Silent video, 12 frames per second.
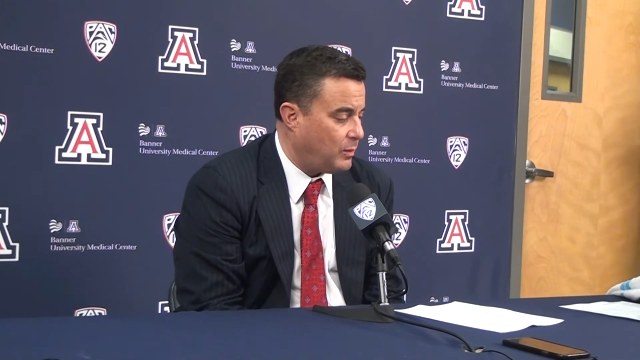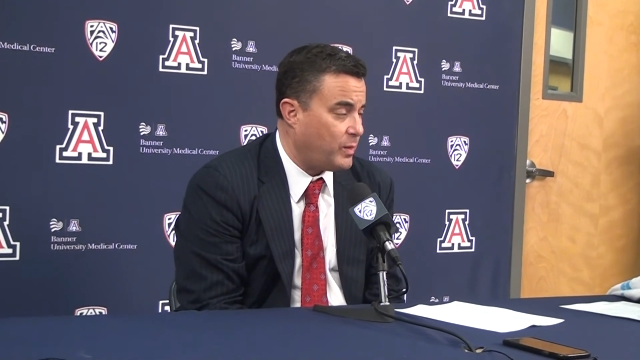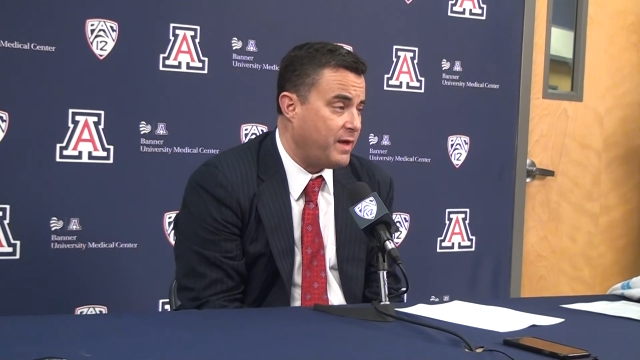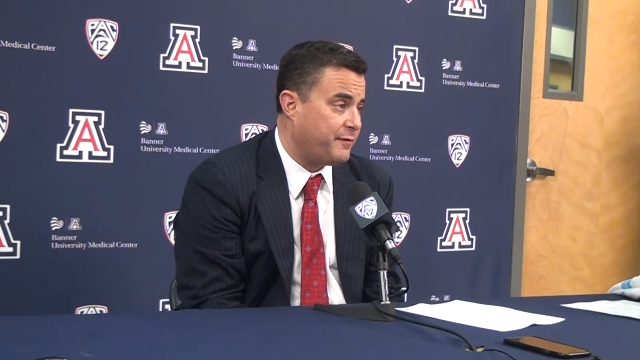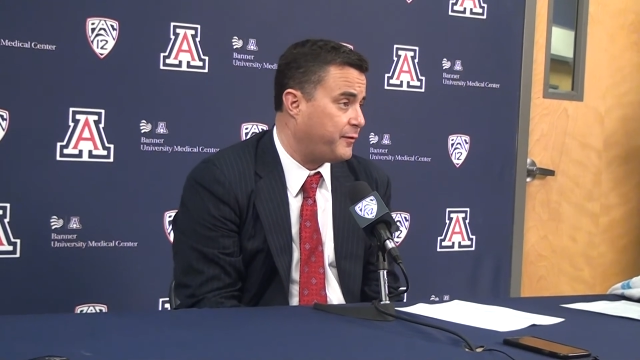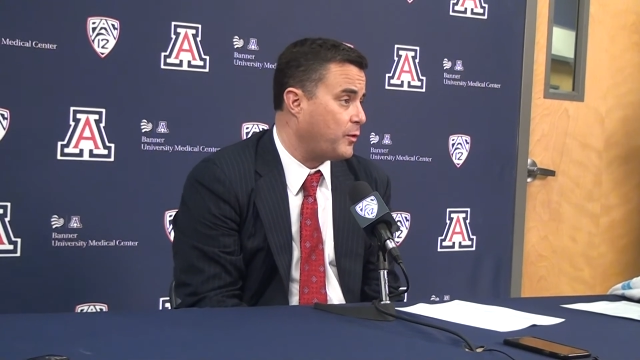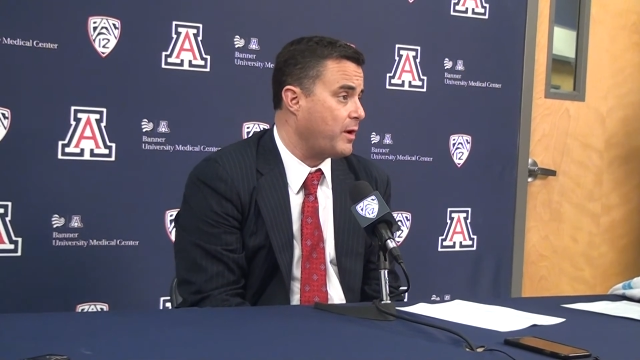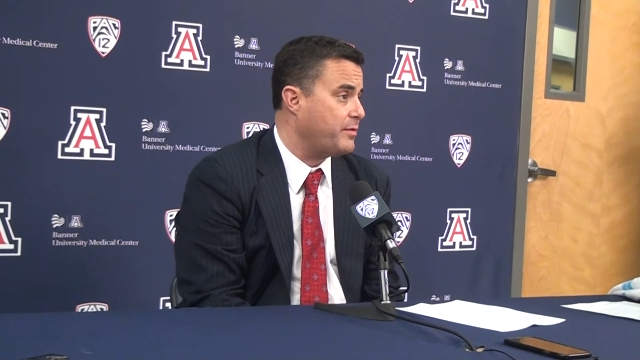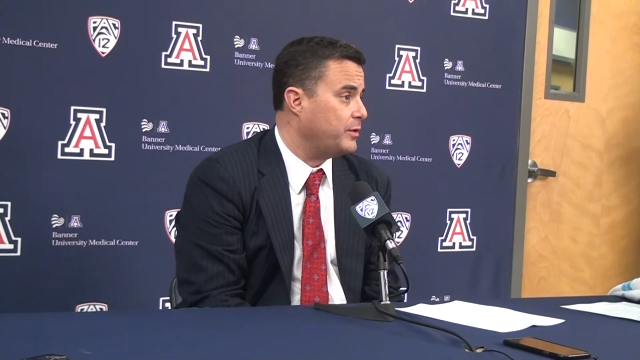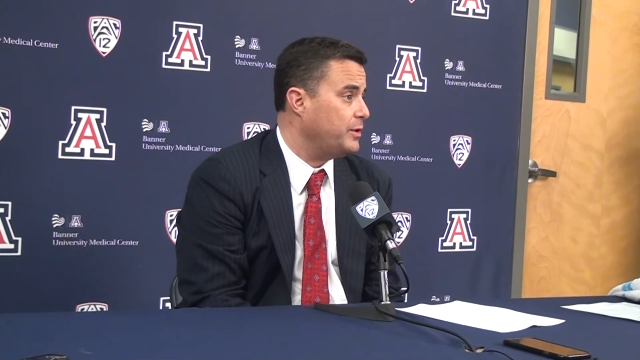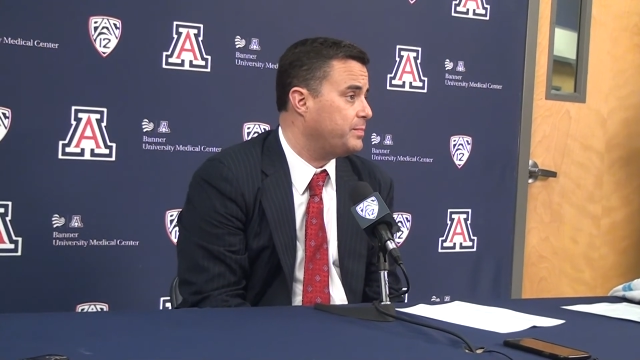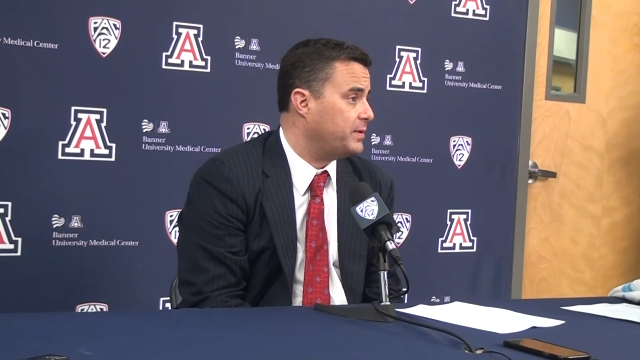we have four
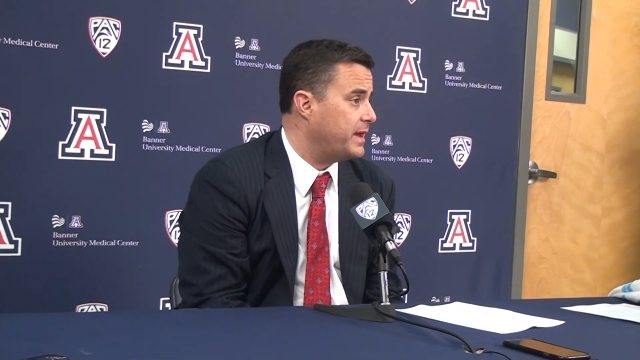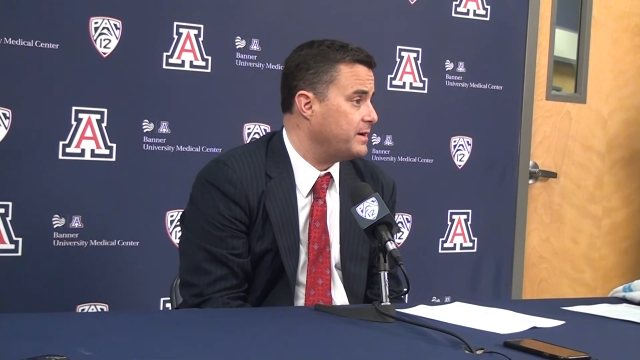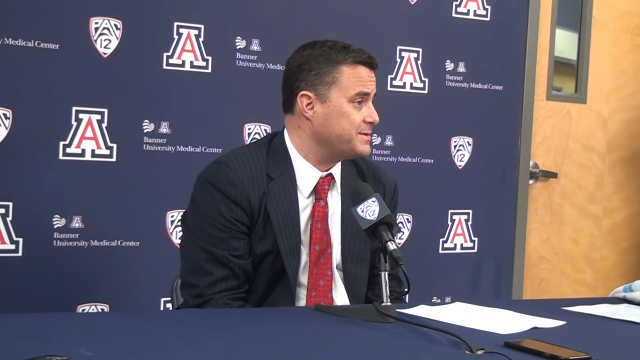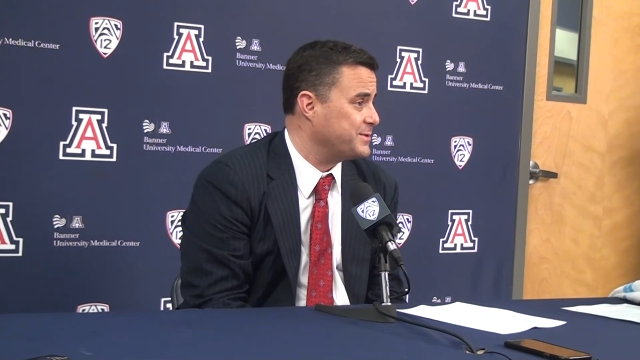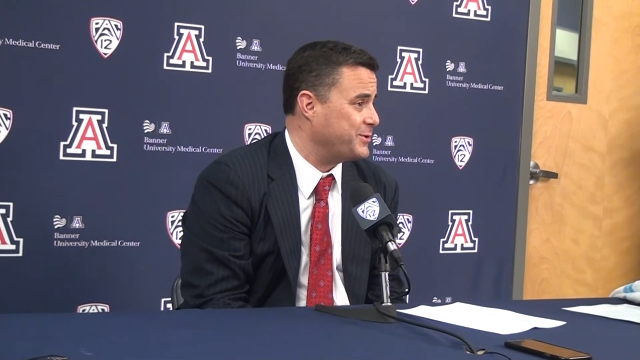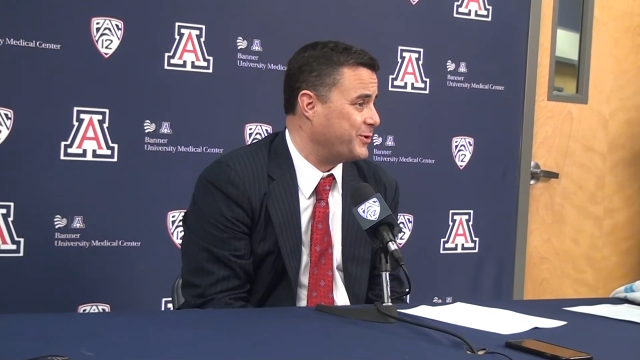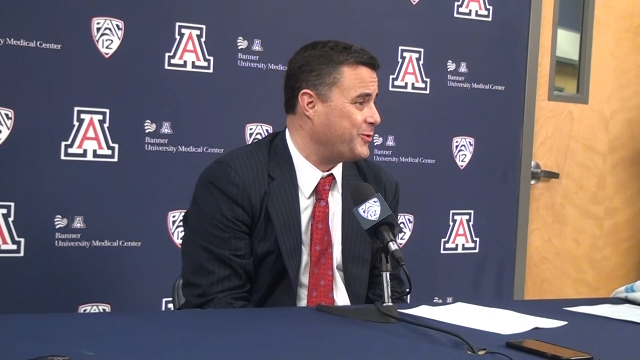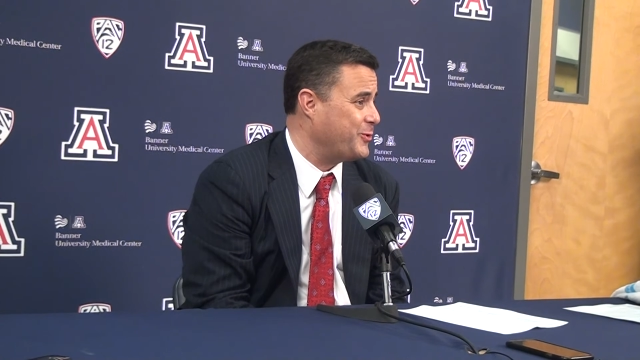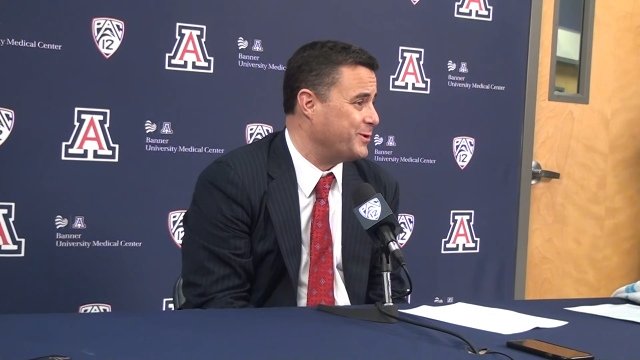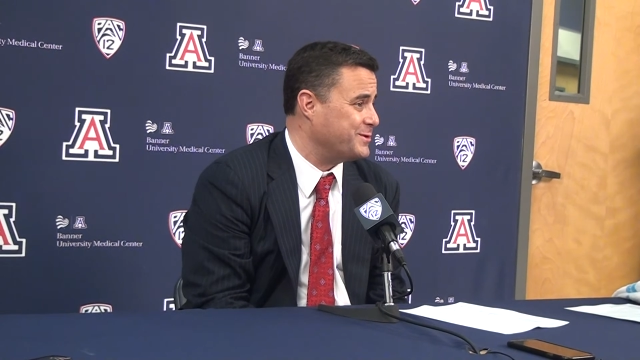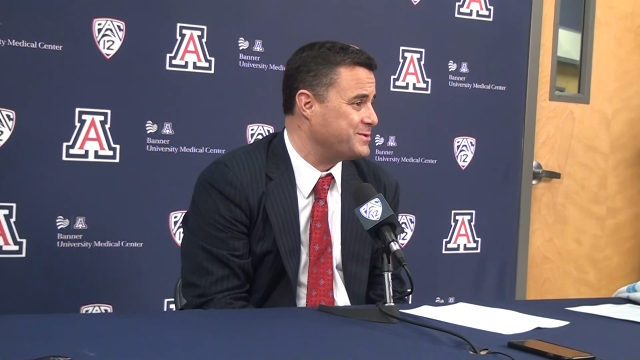other good players on the court.